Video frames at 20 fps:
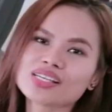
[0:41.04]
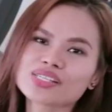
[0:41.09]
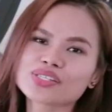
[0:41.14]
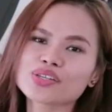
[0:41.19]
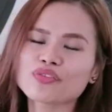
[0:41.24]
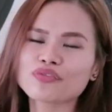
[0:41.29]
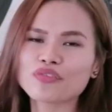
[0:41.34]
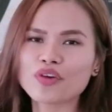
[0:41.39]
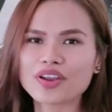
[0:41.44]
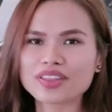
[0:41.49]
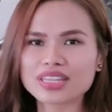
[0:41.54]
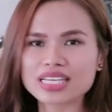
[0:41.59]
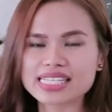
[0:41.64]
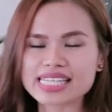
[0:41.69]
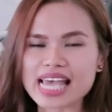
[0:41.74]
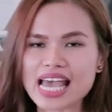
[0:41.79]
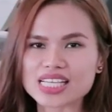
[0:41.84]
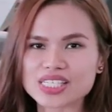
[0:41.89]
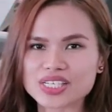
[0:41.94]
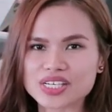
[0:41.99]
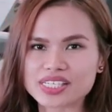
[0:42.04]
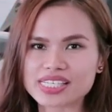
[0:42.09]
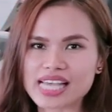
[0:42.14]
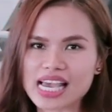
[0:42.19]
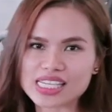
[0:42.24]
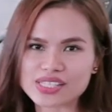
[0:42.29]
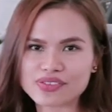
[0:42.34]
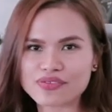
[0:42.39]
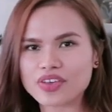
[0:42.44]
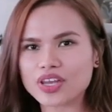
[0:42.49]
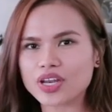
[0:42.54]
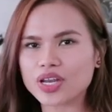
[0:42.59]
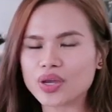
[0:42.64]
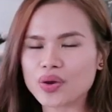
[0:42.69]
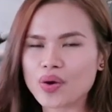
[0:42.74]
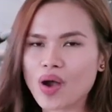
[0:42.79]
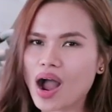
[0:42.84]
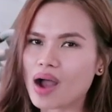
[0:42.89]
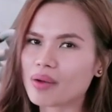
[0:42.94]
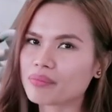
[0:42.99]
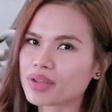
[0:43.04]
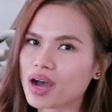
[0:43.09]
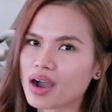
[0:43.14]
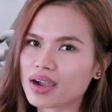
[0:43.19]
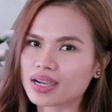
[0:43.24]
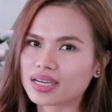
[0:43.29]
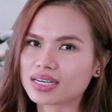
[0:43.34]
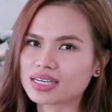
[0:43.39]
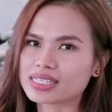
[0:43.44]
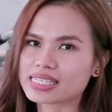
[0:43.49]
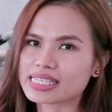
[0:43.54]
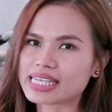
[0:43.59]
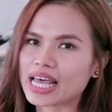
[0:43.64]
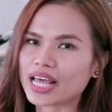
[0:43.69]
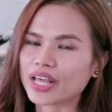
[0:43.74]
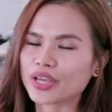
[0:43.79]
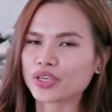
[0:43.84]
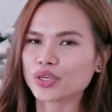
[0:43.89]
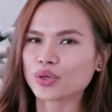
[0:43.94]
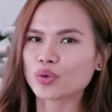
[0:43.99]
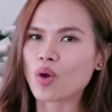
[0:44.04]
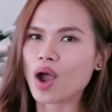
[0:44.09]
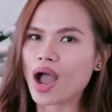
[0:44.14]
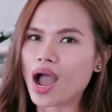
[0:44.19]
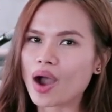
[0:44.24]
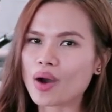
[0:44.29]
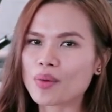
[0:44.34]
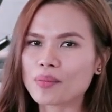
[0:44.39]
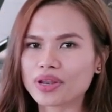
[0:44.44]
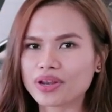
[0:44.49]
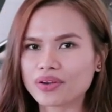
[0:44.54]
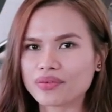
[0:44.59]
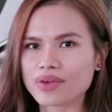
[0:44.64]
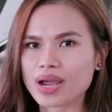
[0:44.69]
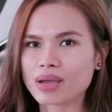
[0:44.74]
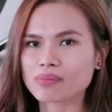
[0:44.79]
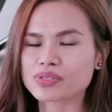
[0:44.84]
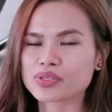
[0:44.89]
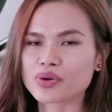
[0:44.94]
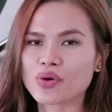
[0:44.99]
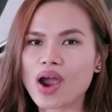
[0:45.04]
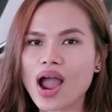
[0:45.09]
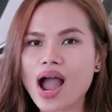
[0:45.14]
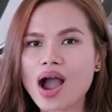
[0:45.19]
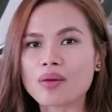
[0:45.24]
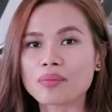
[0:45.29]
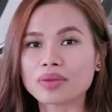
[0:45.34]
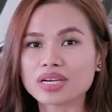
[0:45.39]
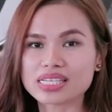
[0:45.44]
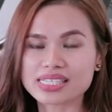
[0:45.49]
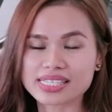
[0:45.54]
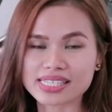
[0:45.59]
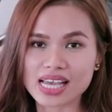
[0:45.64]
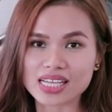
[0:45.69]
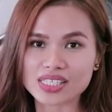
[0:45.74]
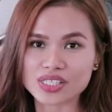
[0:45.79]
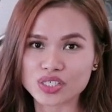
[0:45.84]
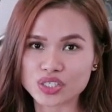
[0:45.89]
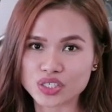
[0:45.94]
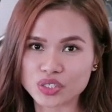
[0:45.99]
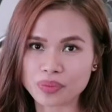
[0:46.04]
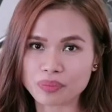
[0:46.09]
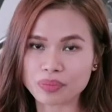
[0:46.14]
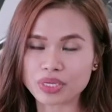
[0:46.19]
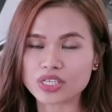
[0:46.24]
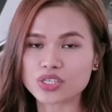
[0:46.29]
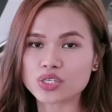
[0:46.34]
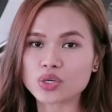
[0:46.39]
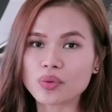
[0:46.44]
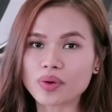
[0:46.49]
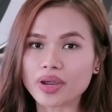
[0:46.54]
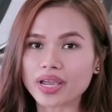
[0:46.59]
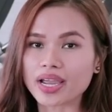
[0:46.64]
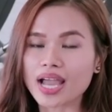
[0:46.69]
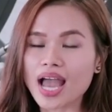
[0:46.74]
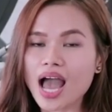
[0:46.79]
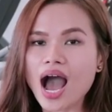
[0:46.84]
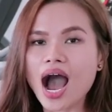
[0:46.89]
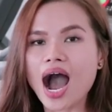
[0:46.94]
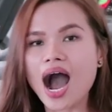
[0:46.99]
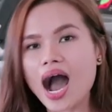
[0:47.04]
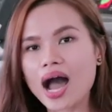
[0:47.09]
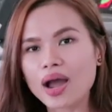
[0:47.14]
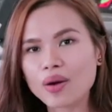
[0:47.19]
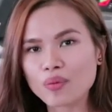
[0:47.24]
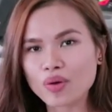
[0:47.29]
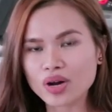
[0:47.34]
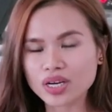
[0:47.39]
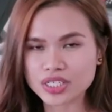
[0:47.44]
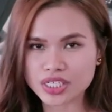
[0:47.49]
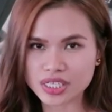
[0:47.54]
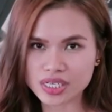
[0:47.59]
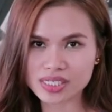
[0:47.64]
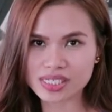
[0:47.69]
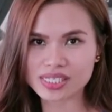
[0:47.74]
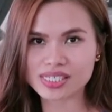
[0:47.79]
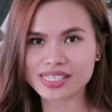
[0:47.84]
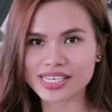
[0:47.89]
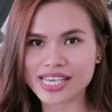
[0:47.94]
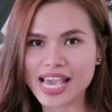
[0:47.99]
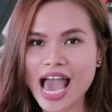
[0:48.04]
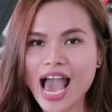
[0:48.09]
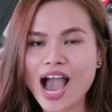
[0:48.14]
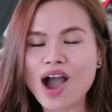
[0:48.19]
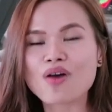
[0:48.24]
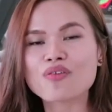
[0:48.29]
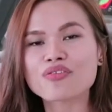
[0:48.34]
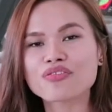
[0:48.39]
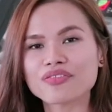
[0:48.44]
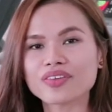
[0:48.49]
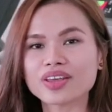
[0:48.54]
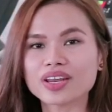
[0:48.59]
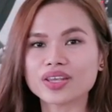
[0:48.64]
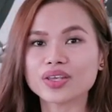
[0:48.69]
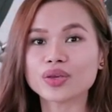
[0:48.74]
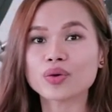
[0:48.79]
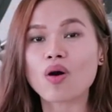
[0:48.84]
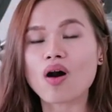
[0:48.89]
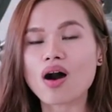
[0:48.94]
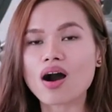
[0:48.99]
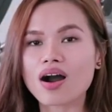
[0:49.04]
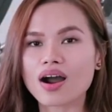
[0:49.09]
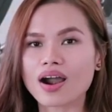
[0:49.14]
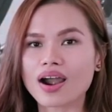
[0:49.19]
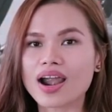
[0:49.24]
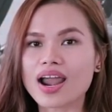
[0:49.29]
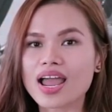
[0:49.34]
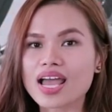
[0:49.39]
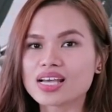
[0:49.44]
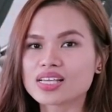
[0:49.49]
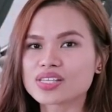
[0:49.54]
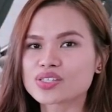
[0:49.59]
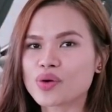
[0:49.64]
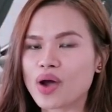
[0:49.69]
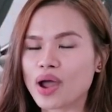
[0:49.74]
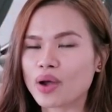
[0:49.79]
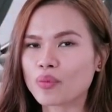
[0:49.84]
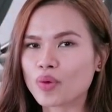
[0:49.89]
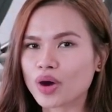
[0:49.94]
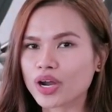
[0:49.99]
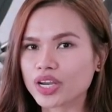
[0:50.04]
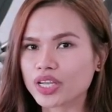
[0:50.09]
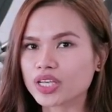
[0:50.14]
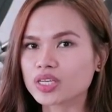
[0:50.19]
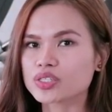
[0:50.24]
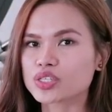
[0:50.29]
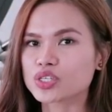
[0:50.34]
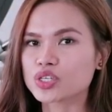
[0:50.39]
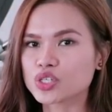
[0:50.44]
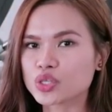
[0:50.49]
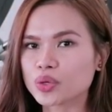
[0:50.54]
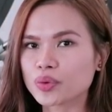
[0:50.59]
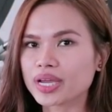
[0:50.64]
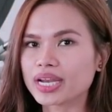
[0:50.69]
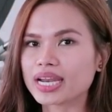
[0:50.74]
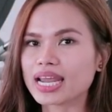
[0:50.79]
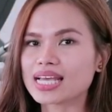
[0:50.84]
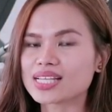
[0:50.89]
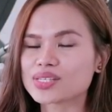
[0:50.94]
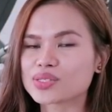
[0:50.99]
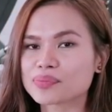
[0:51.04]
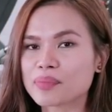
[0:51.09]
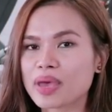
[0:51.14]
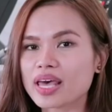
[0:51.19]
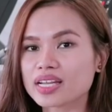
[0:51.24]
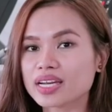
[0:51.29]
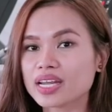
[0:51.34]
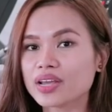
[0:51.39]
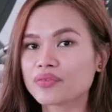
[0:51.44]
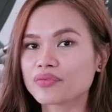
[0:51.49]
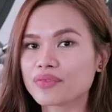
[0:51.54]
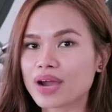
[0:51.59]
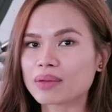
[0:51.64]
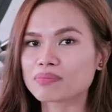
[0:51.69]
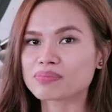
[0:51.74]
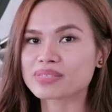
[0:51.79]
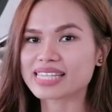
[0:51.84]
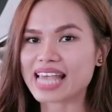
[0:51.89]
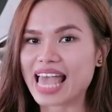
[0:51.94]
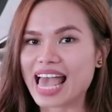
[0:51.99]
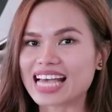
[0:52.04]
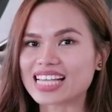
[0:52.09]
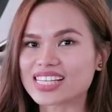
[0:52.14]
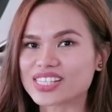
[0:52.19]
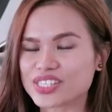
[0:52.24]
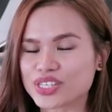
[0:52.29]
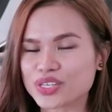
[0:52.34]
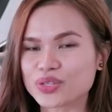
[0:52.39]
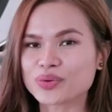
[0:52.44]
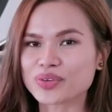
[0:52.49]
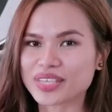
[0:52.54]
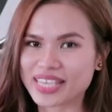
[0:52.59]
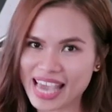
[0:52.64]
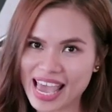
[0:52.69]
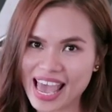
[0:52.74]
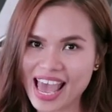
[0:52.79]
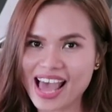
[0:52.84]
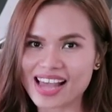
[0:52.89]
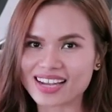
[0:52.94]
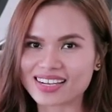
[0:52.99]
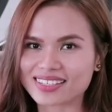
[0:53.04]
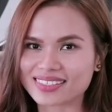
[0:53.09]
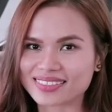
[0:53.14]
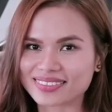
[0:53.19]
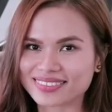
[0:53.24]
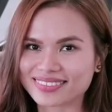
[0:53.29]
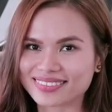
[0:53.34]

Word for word: So for this exercise video, I'm not gonna tell you how many reps or how many sets you should be doing. I want you to see how fit you are. So I want you to do it as many reps as you can.